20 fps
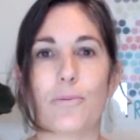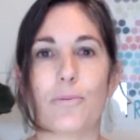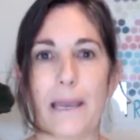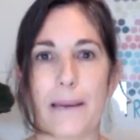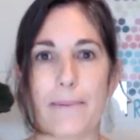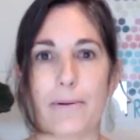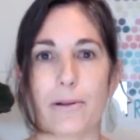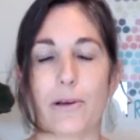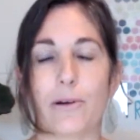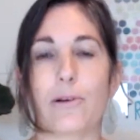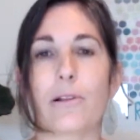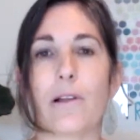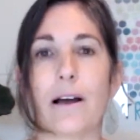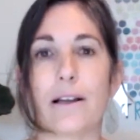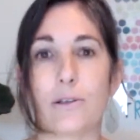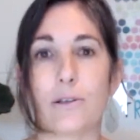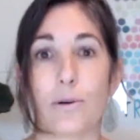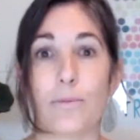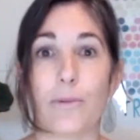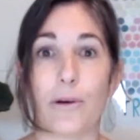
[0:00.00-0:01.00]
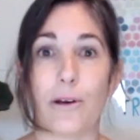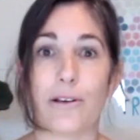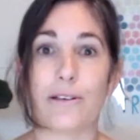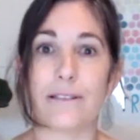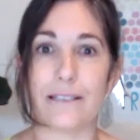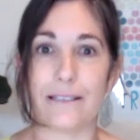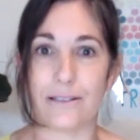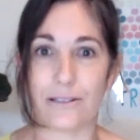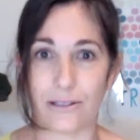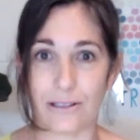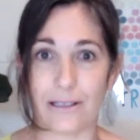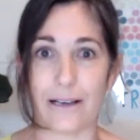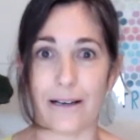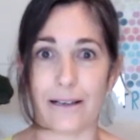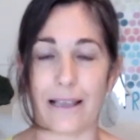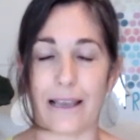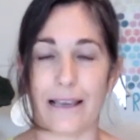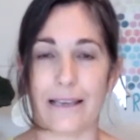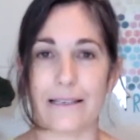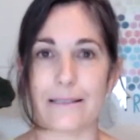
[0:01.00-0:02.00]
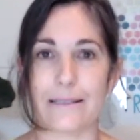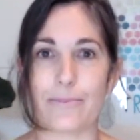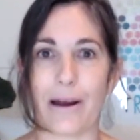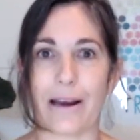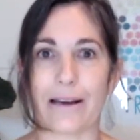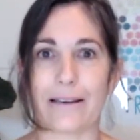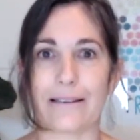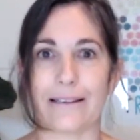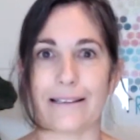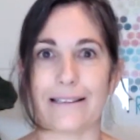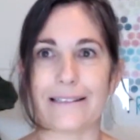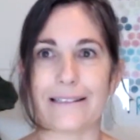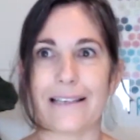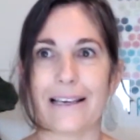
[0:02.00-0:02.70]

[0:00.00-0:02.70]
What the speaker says: people who'd like to immerse into Elena's practice.